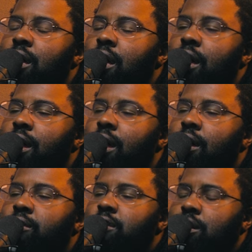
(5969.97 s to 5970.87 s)
uh,
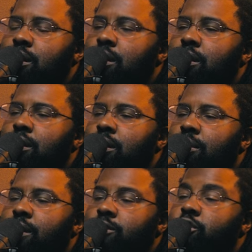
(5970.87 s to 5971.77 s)
to her,
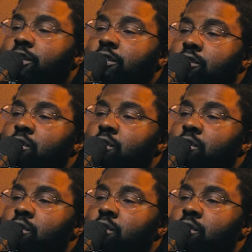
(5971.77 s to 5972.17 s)
and she is